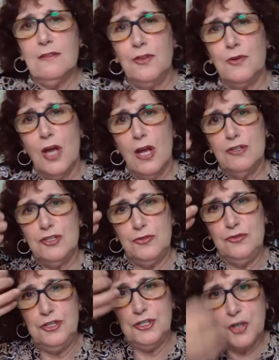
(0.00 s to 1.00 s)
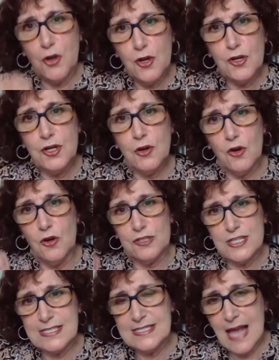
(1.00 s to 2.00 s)
the to turn
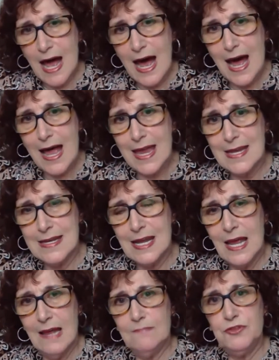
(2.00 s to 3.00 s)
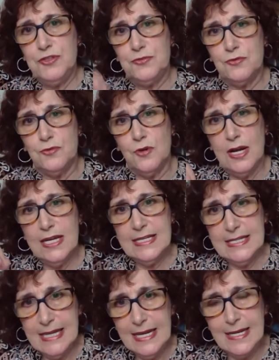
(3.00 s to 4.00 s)
aside, to
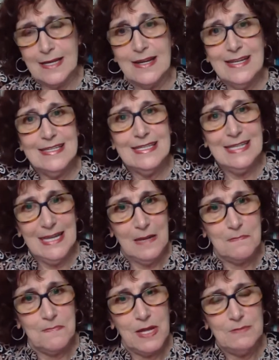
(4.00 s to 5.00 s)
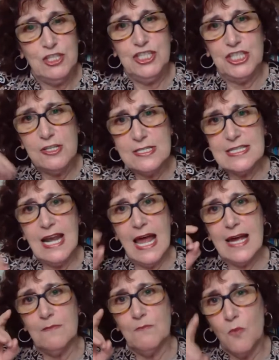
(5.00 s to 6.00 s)
hear him, just
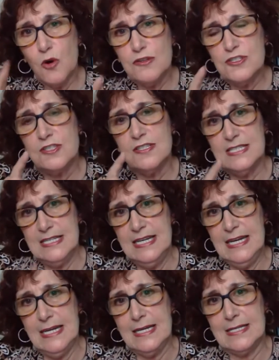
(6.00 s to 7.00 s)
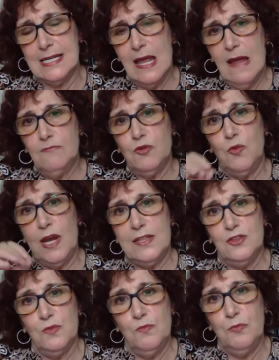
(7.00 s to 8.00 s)
like Moses did when
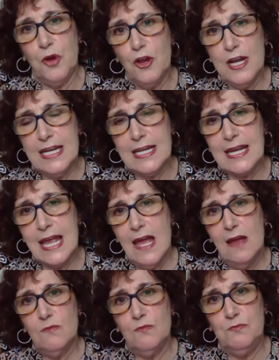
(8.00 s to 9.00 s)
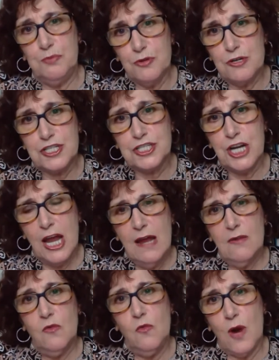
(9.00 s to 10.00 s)
the burning bush
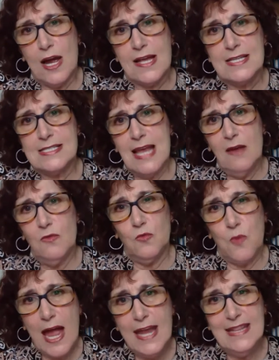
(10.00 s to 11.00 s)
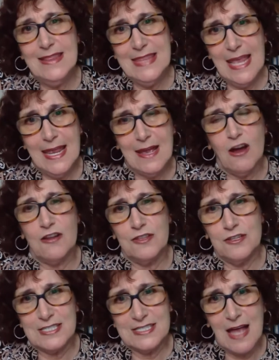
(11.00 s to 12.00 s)
was right there on
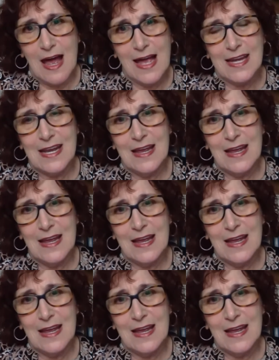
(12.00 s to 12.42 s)
the side.